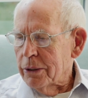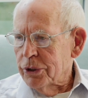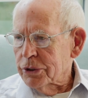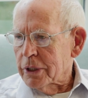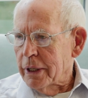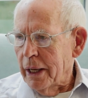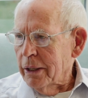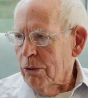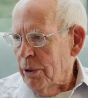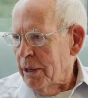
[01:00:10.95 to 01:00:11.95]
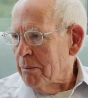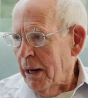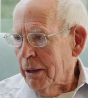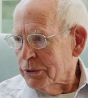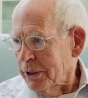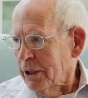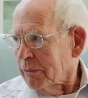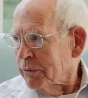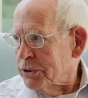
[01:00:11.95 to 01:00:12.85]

just getting away by herself,